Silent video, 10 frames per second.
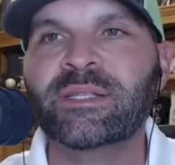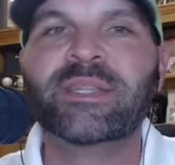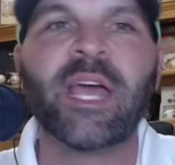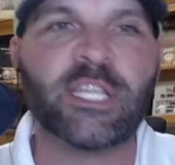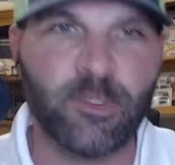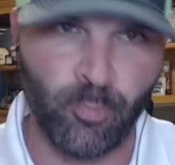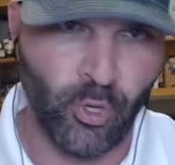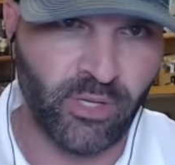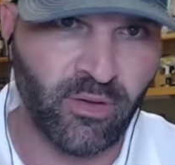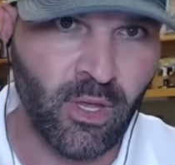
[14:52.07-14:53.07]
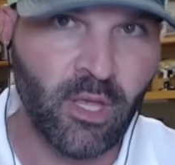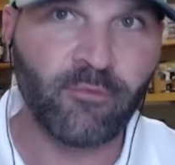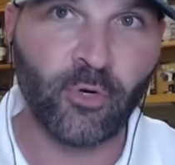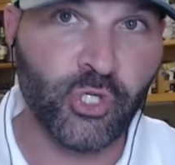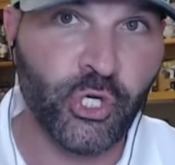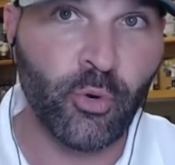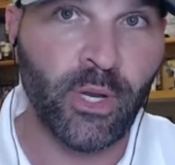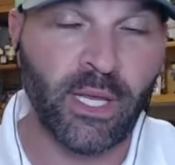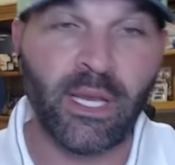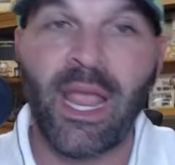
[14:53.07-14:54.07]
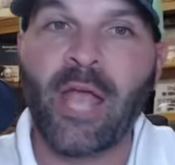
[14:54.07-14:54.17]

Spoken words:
desperate for shooting,